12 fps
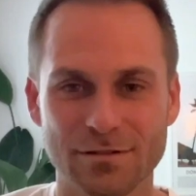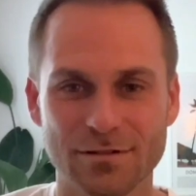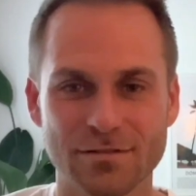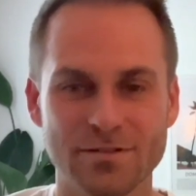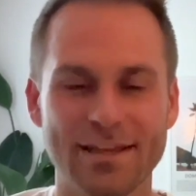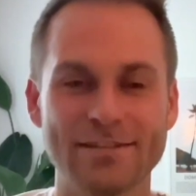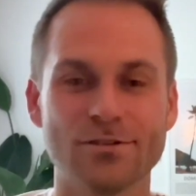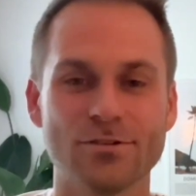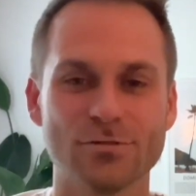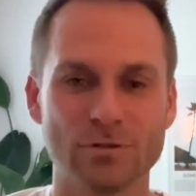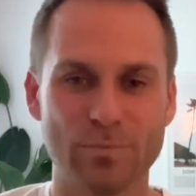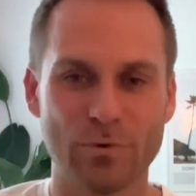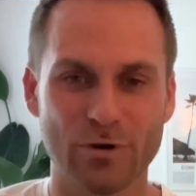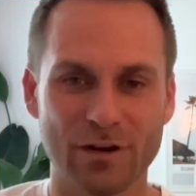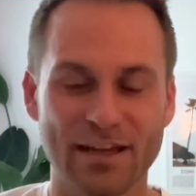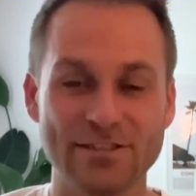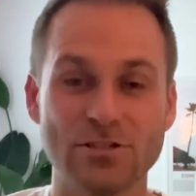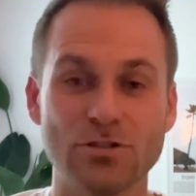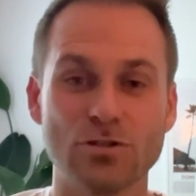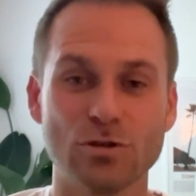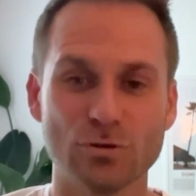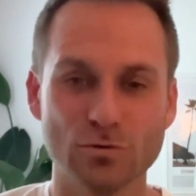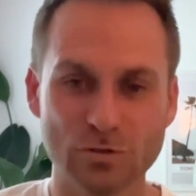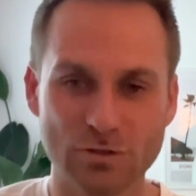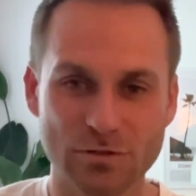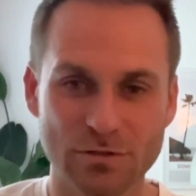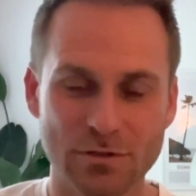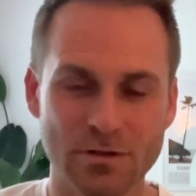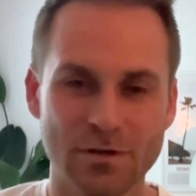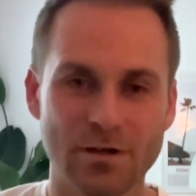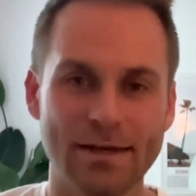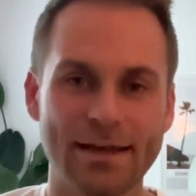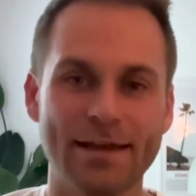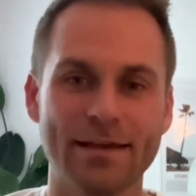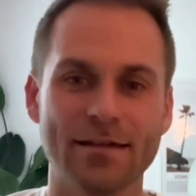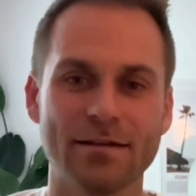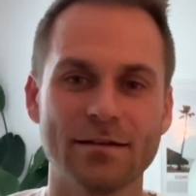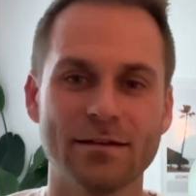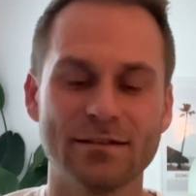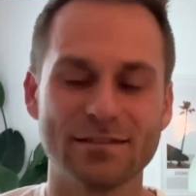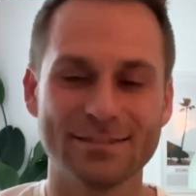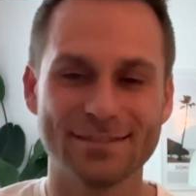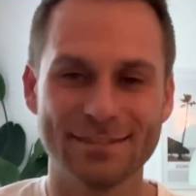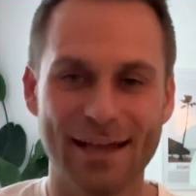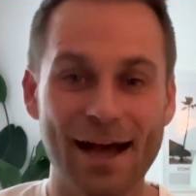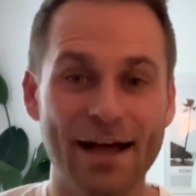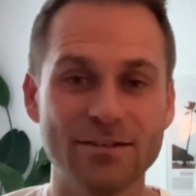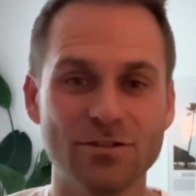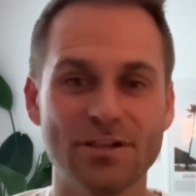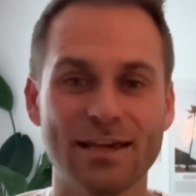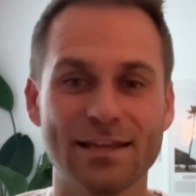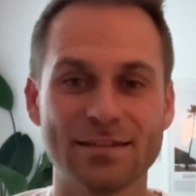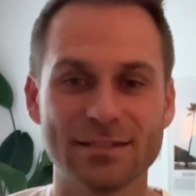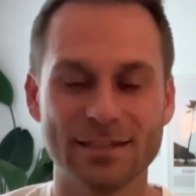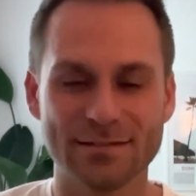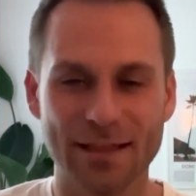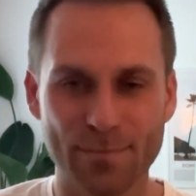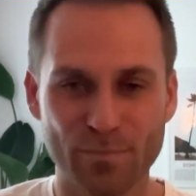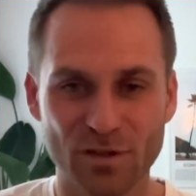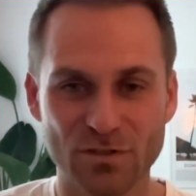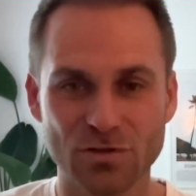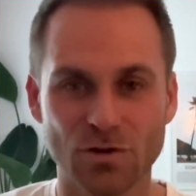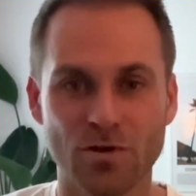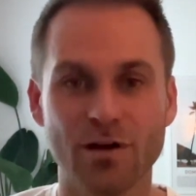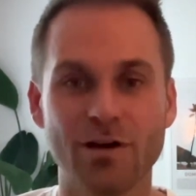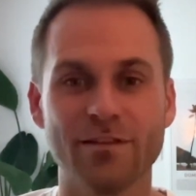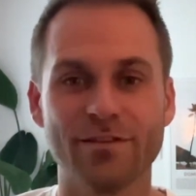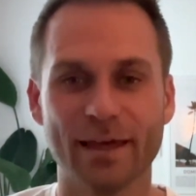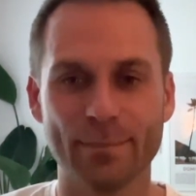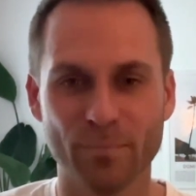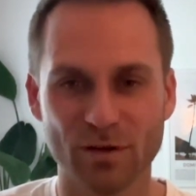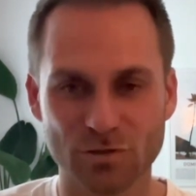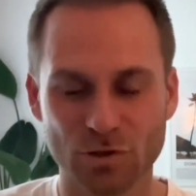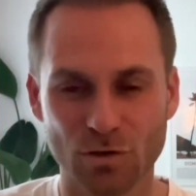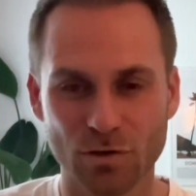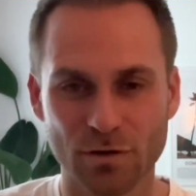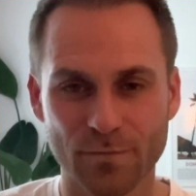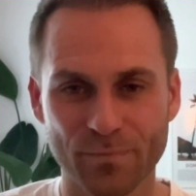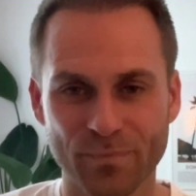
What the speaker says: So that's also important. Like the dose, like in the start, you can't take that much sauna or that much cold.